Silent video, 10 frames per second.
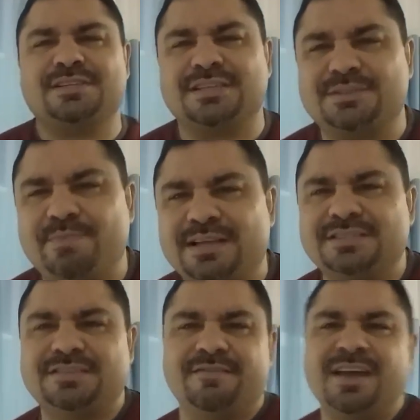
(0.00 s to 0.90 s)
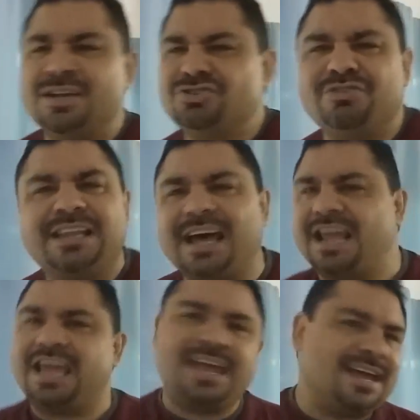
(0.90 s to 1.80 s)
expensive, turned a lot of
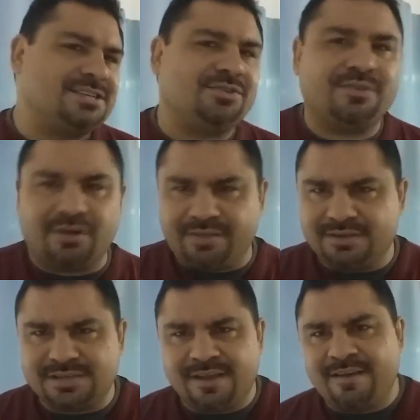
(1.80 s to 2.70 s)
heads, all this